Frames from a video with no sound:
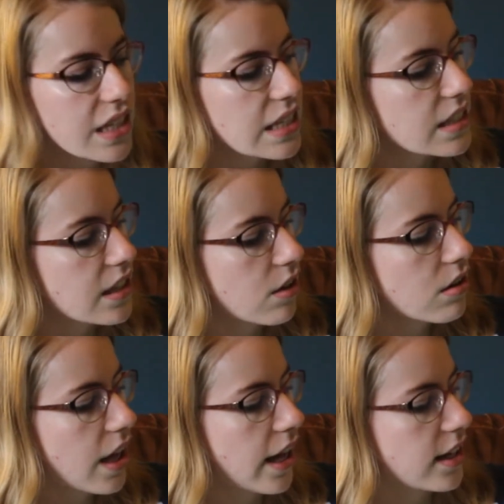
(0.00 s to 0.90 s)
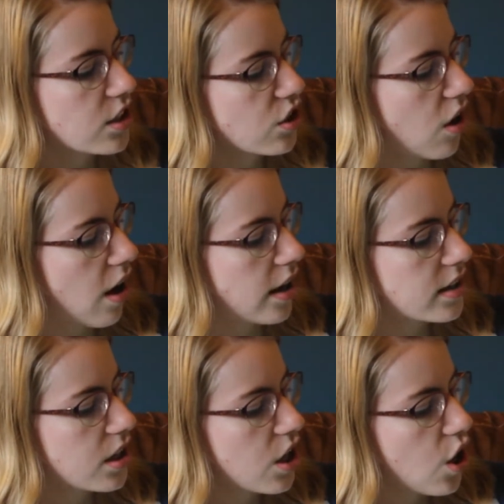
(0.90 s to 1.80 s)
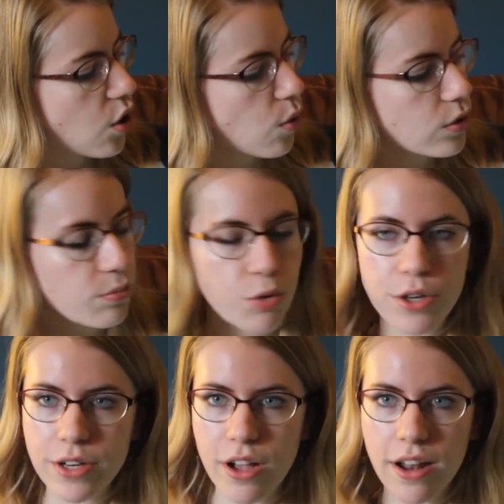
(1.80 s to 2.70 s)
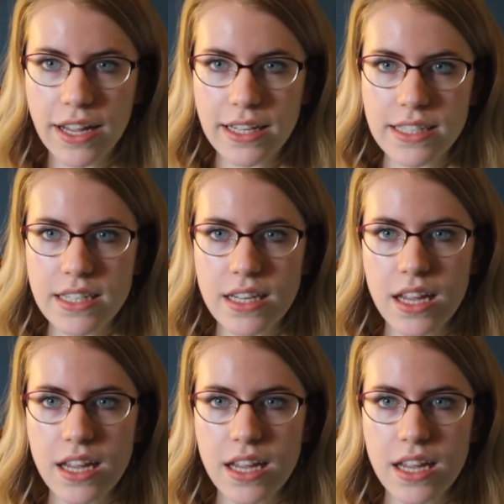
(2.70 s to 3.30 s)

silk, and it's got gold embroidery on it.